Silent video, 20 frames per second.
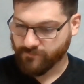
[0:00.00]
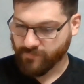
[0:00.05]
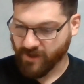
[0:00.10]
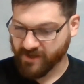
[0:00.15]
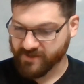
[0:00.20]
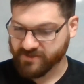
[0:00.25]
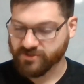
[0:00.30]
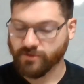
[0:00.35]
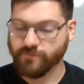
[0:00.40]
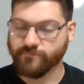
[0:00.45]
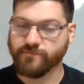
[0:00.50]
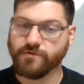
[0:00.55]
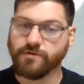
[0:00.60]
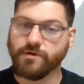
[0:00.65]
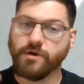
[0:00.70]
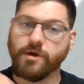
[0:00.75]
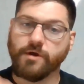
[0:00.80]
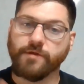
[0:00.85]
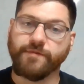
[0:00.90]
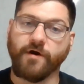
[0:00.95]

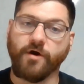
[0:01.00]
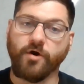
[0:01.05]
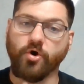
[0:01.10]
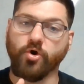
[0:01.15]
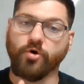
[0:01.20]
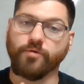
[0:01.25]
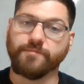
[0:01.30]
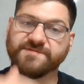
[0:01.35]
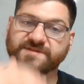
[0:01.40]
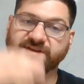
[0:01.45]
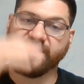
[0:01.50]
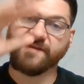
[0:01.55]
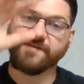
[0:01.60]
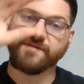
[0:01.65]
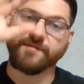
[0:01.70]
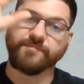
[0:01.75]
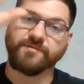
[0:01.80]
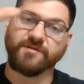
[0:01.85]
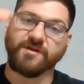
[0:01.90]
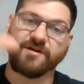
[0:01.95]
the homes that
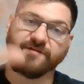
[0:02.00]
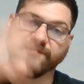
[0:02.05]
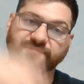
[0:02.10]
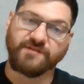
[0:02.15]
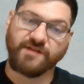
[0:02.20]
had the blood of